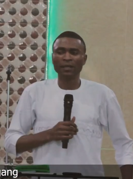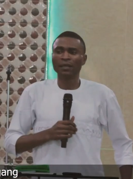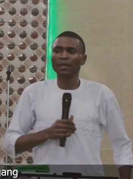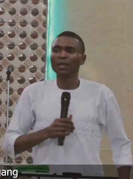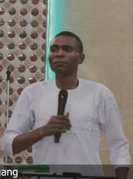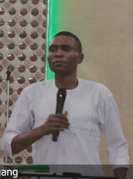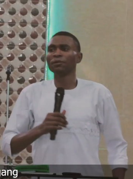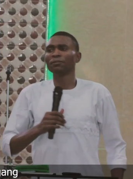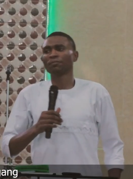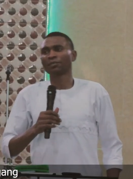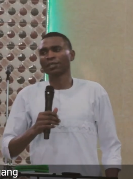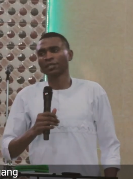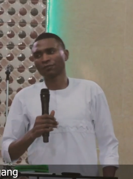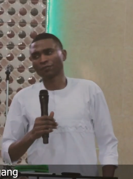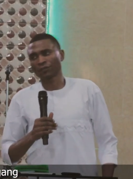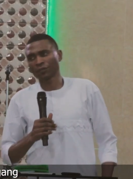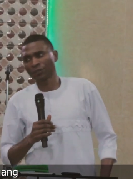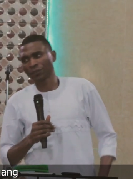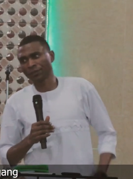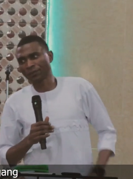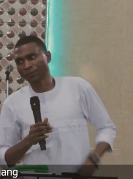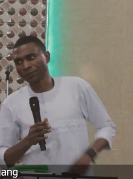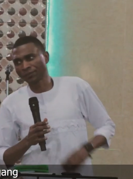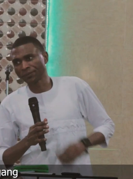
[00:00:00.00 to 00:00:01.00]
Let me pray
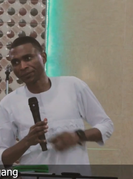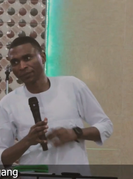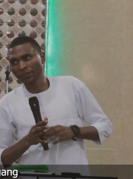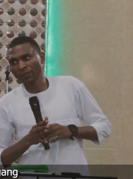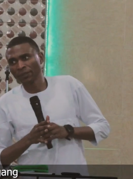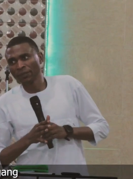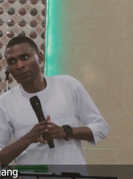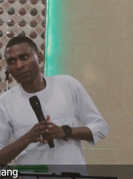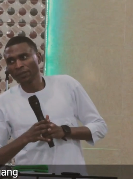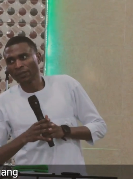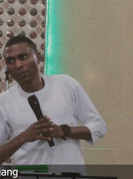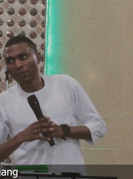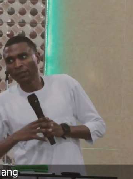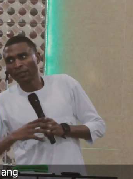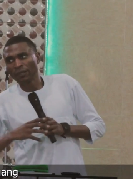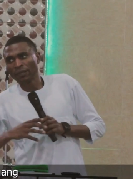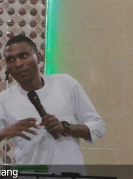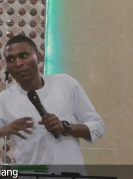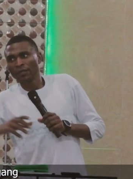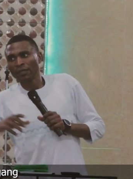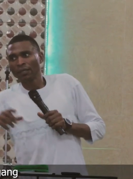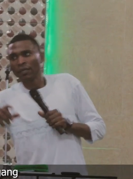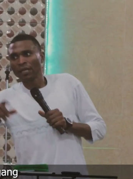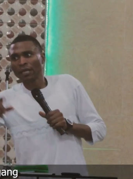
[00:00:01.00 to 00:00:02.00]
for you.
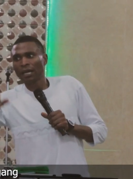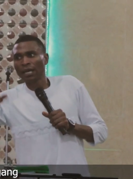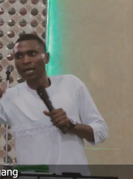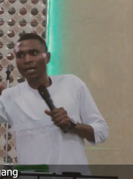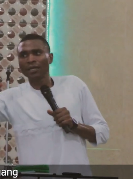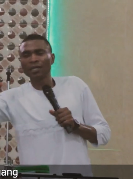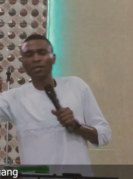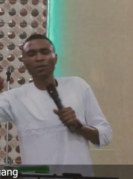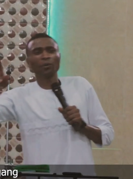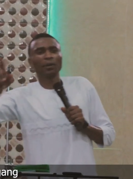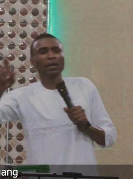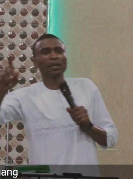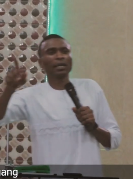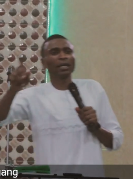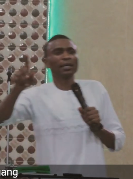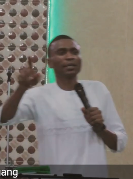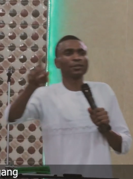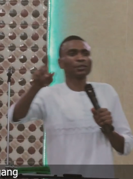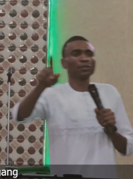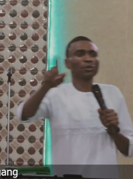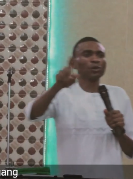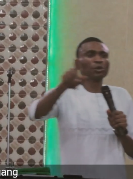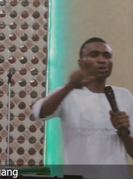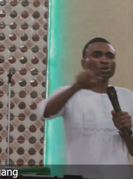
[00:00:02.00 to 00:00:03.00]
Anyone that
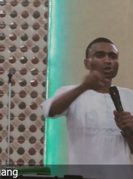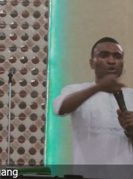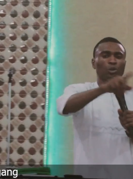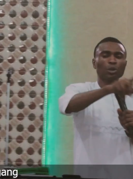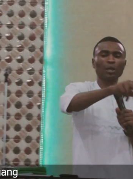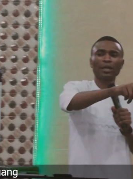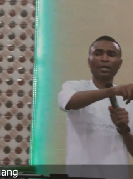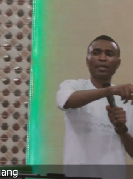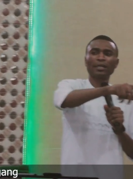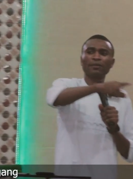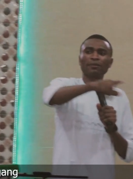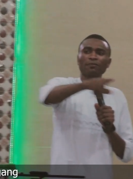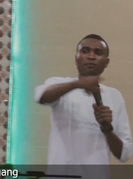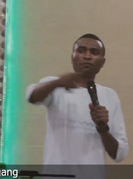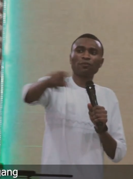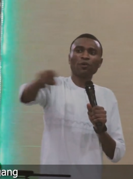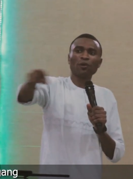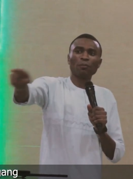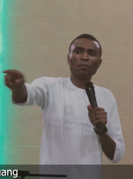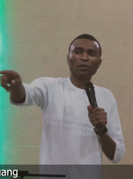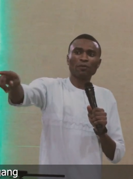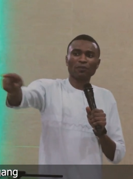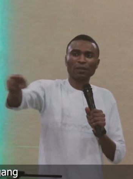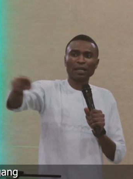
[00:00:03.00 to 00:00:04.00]
is going through any
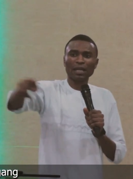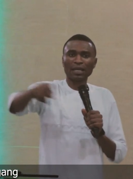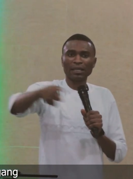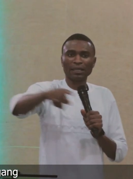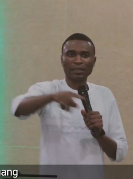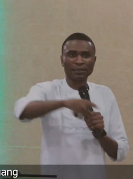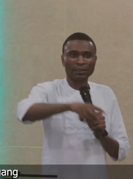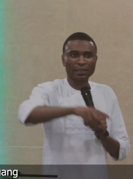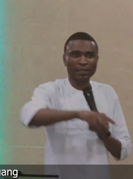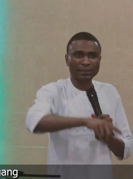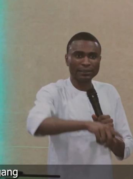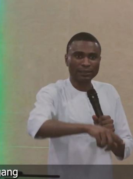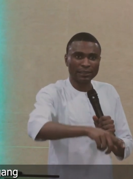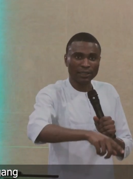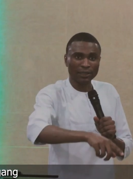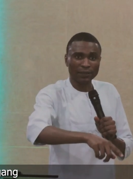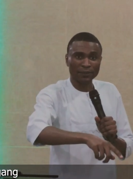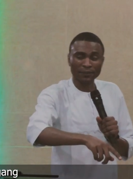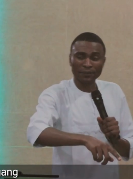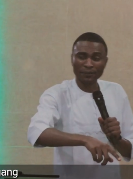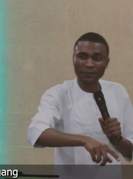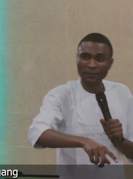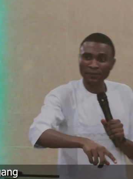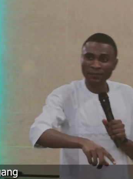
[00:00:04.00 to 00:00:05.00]
form of lack right
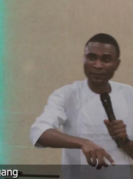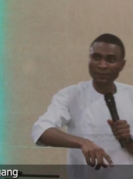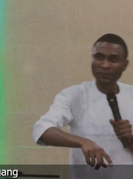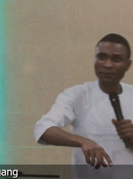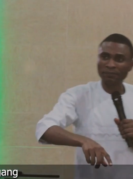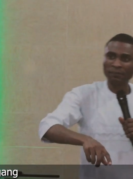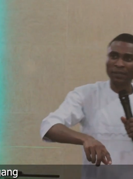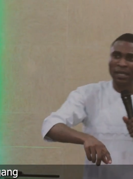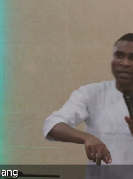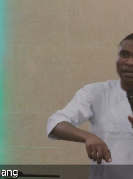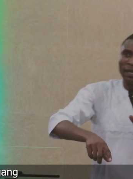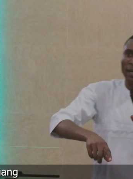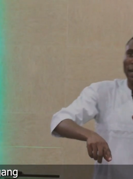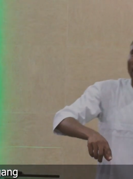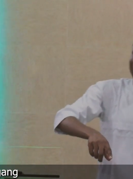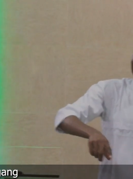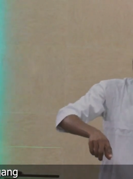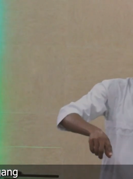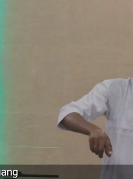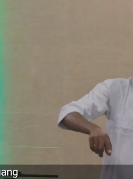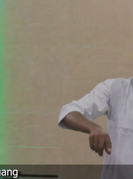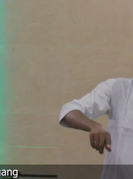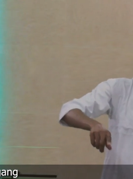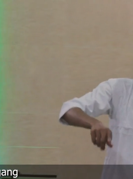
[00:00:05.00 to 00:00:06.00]
now,
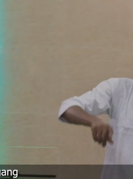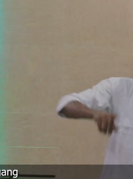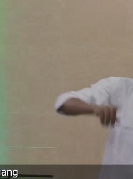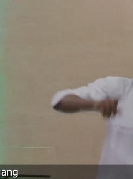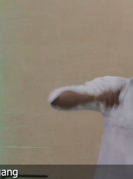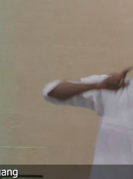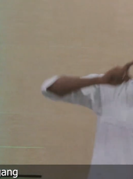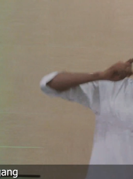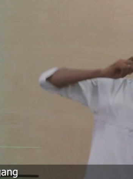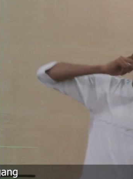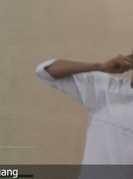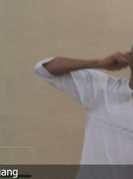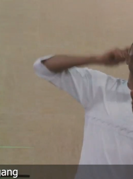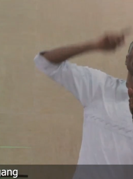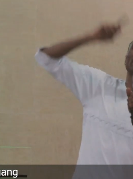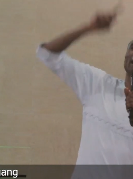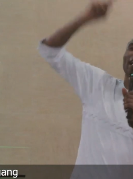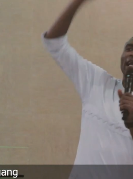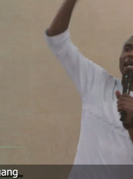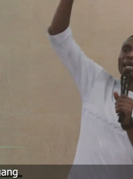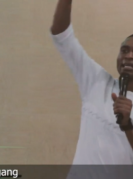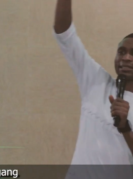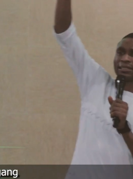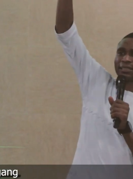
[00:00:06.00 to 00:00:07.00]
that the God
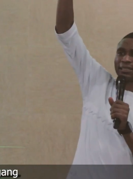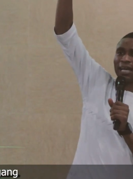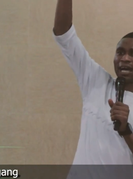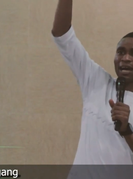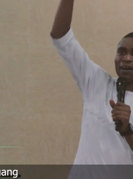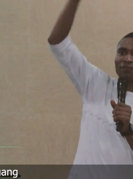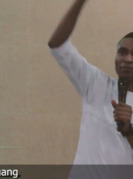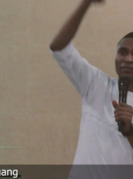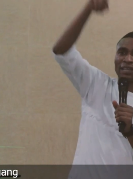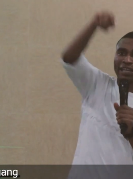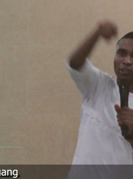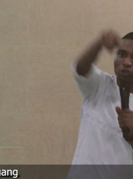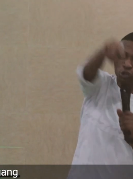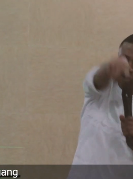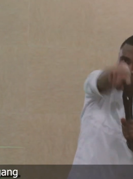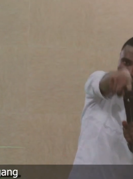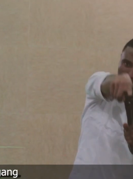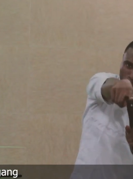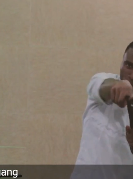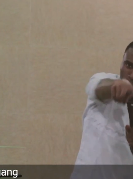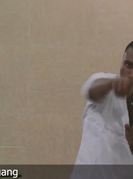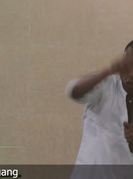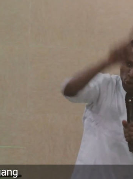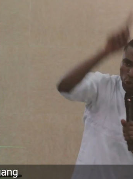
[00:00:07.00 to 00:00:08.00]
that I serve, that
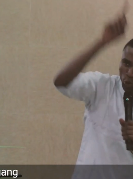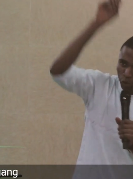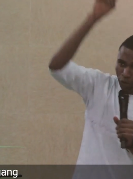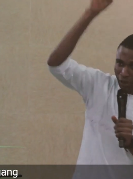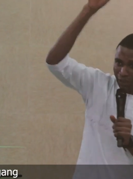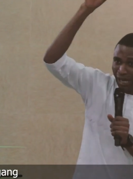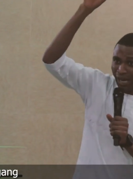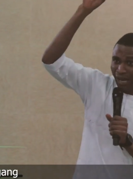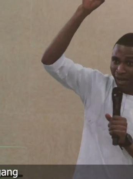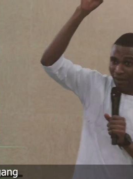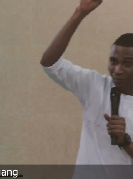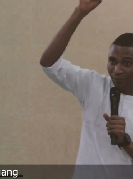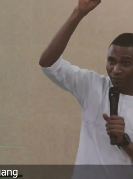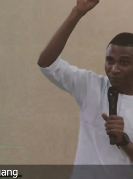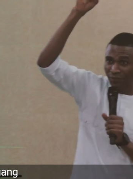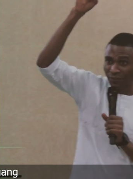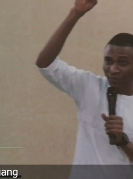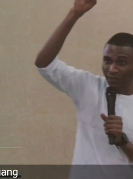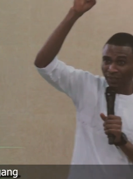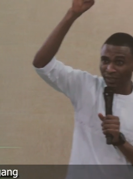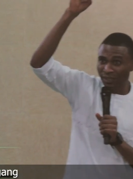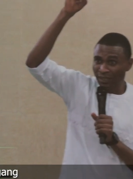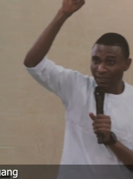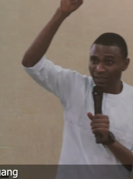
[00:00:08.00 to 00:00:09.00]
you also
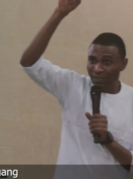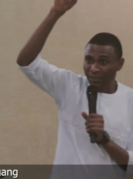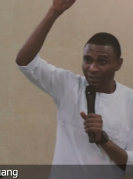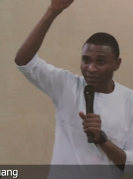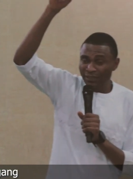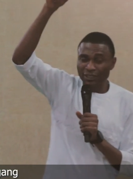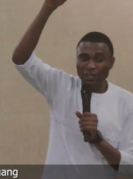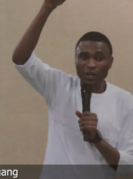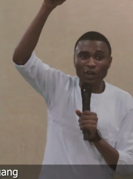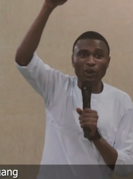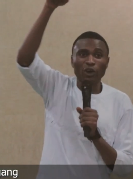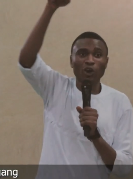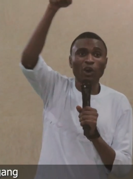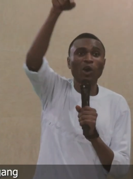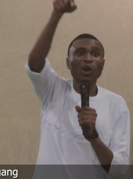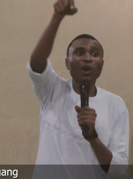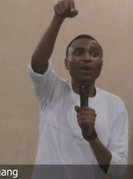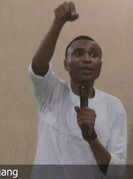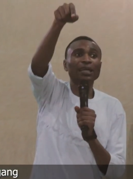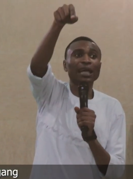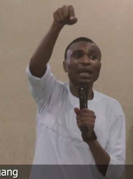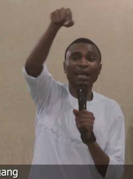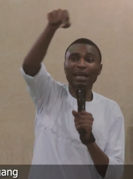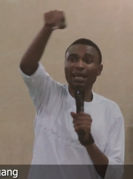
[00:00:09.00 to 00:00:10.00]
serve, the
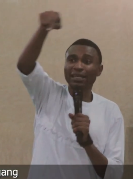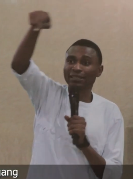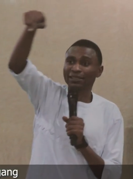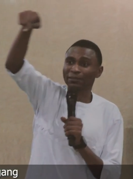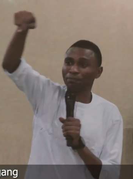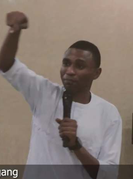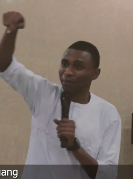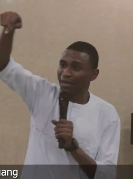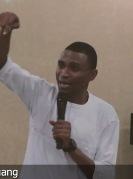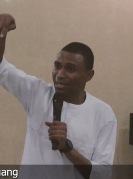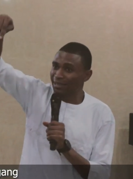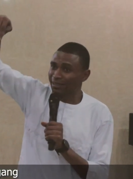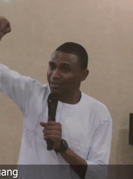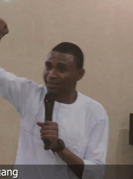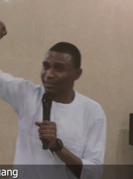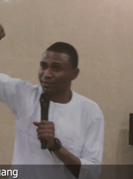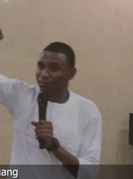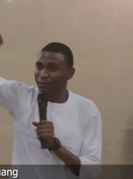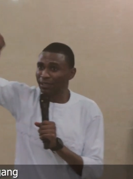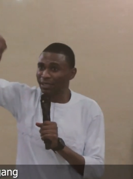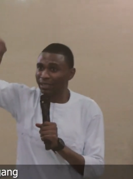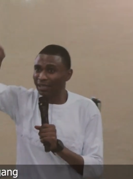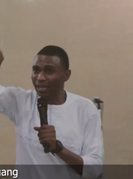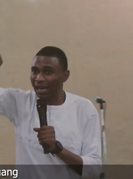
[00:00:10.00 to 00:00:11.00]
God that has
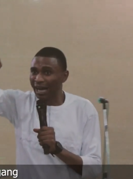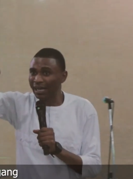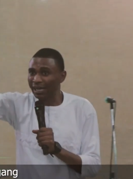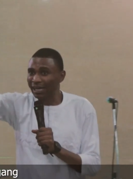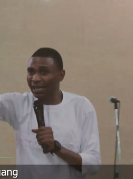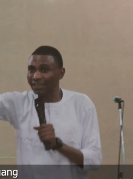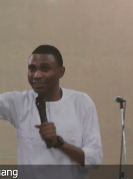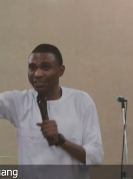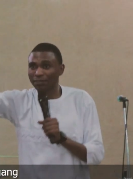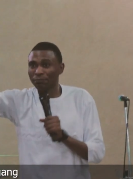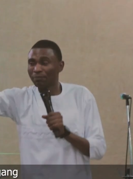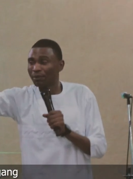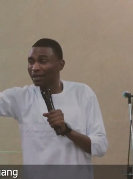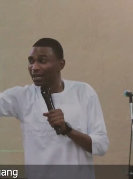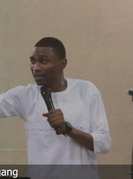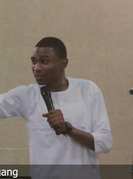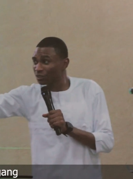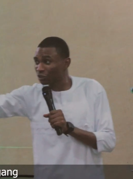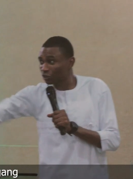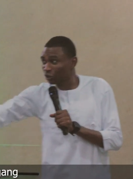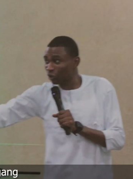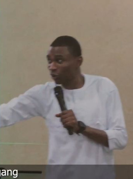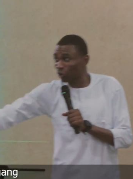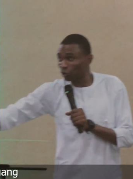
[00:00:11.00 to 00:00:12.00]
blessed me and has
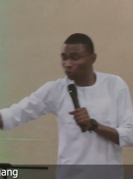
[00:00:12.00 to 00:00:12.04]
blessed